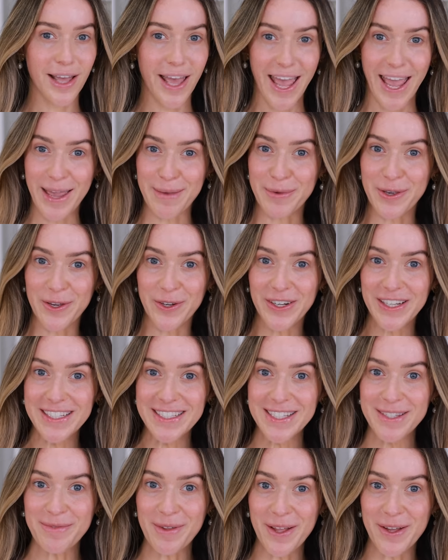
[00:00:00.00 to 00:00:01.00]
Hey
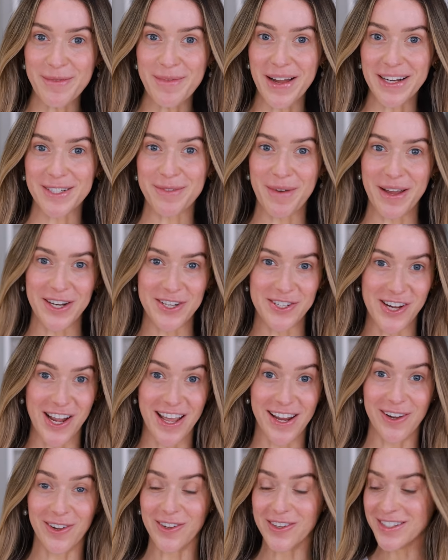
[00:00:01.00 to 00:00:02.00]
beauties, welcome back to my
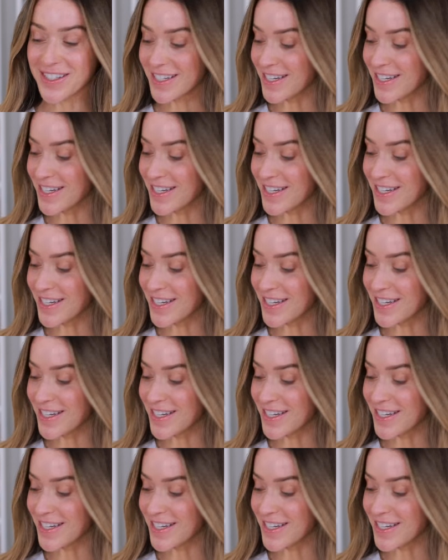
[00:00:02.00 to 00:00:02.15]
channel.